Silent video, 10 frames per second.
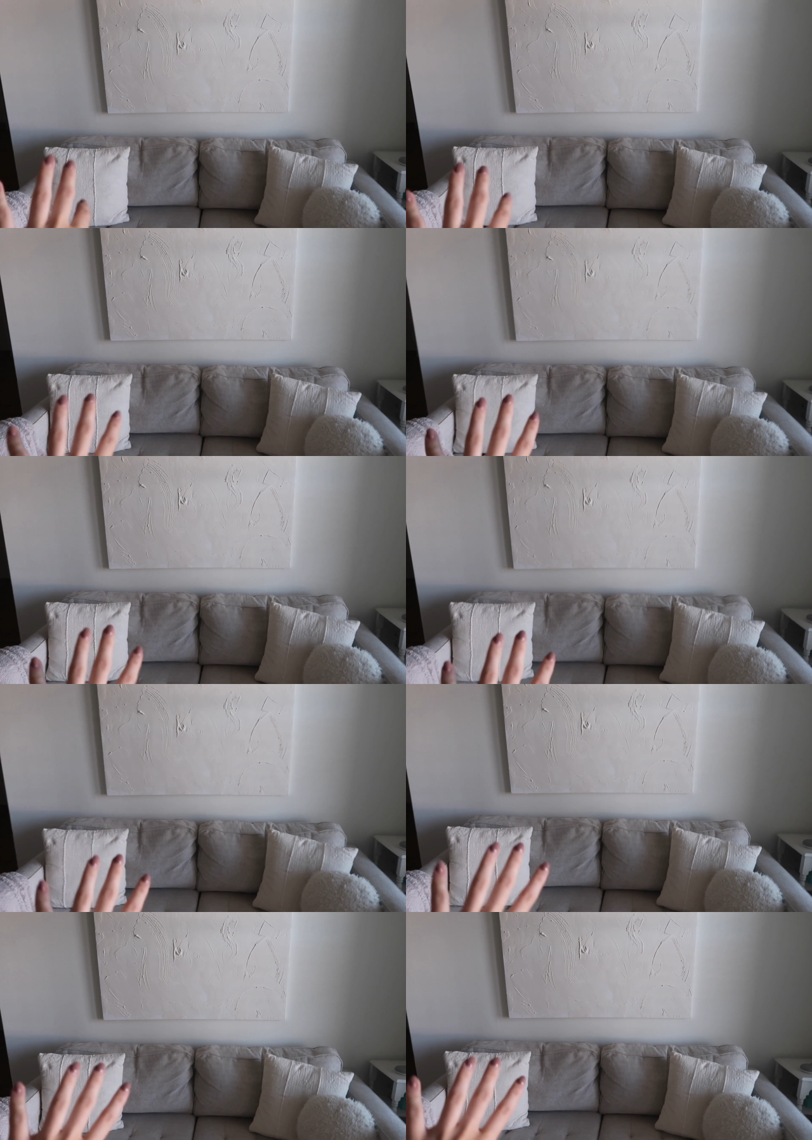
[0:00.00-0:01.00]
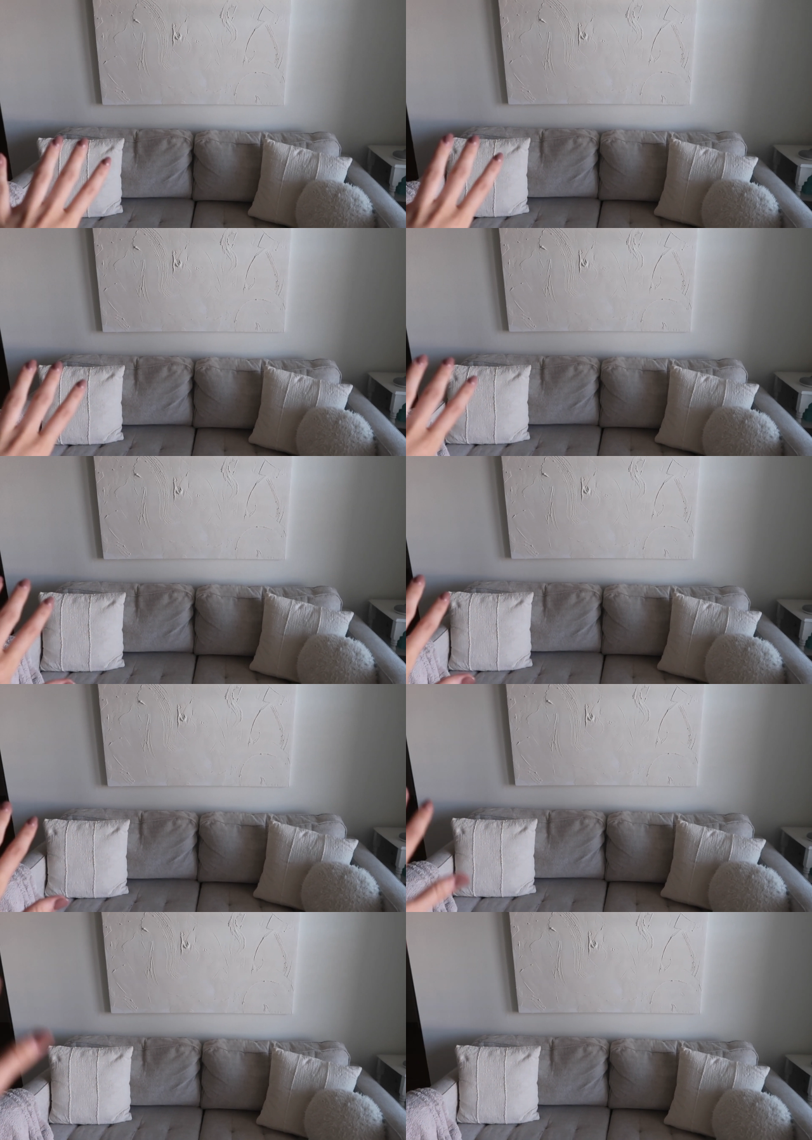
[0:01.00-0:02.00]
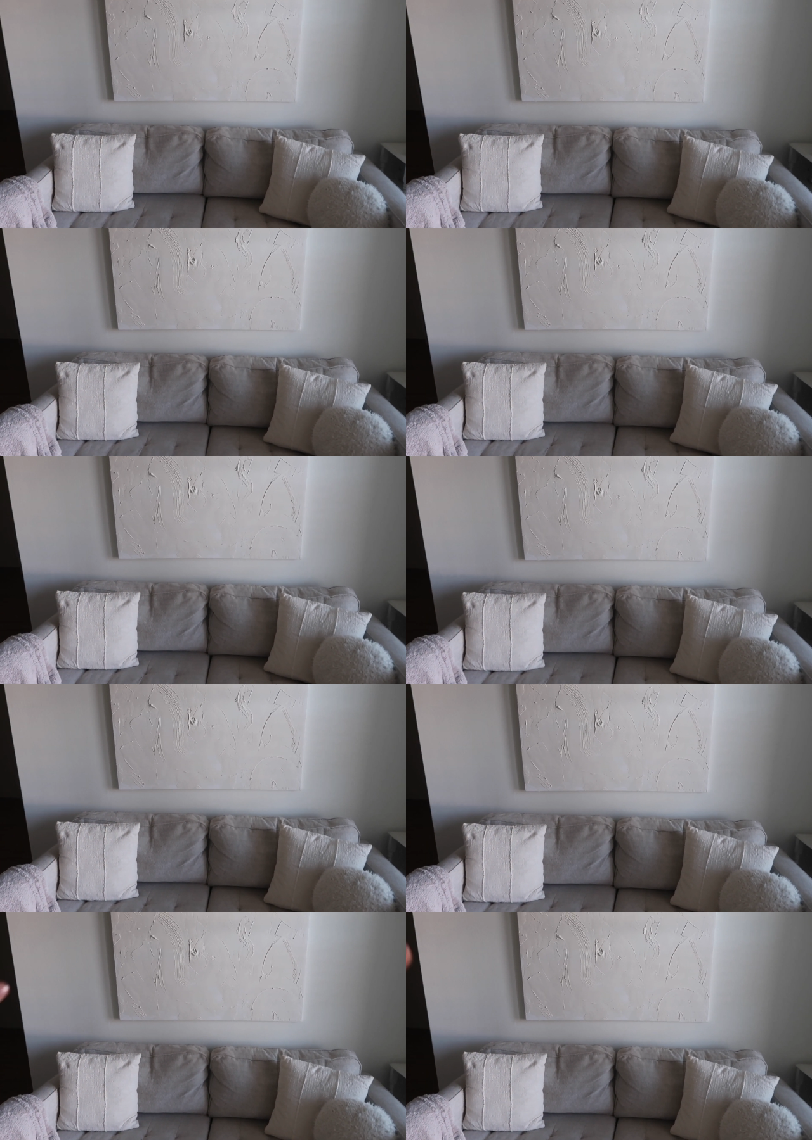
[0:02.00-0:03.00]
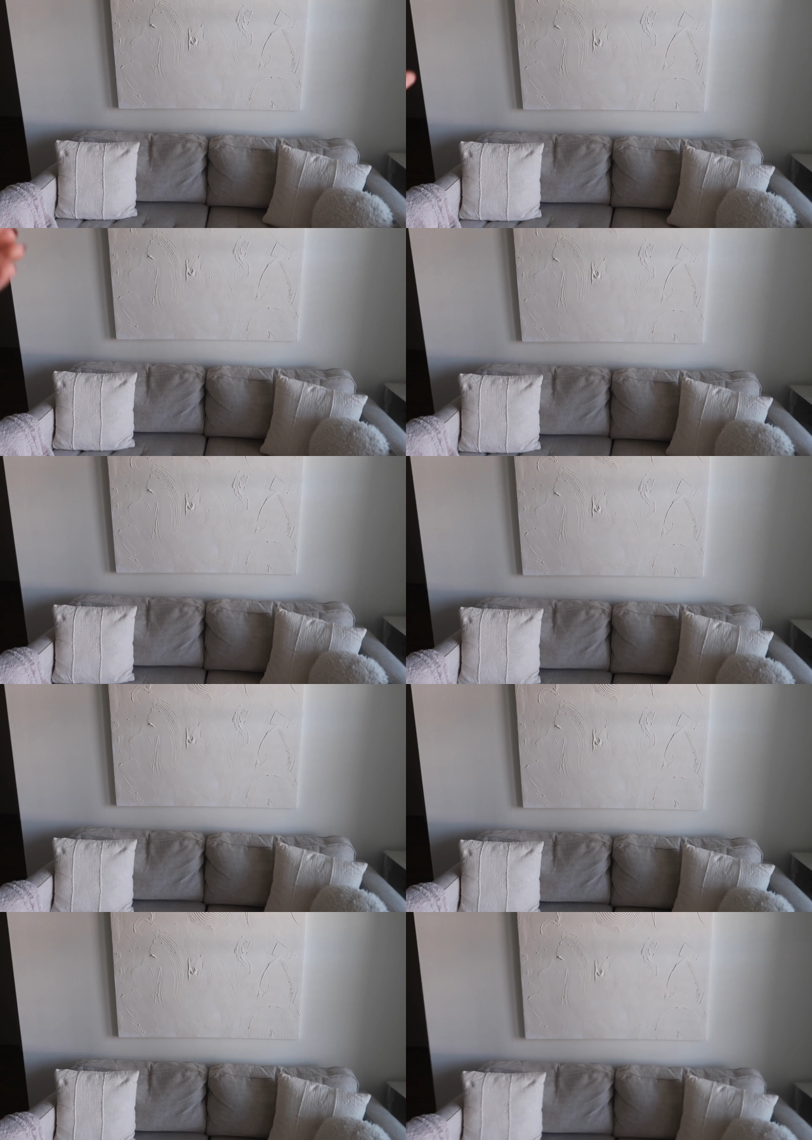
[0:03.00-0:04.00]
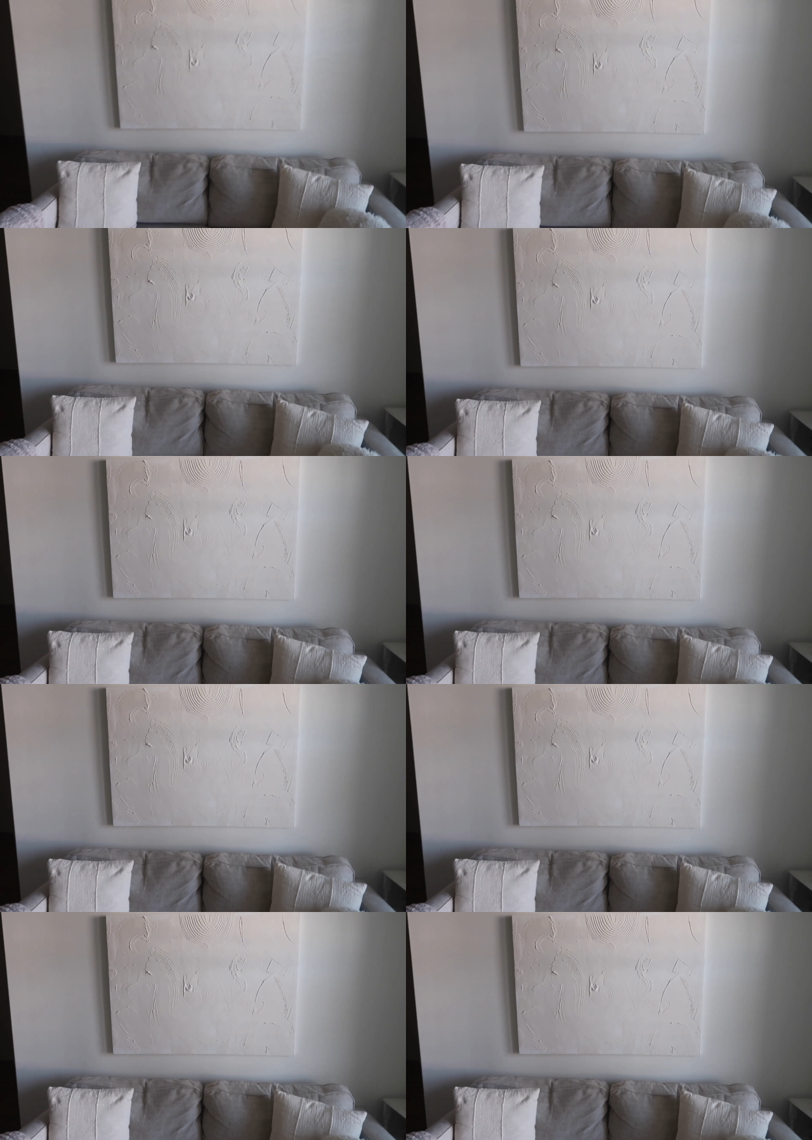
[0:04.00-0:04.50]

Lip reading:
[unreadable: no face in view]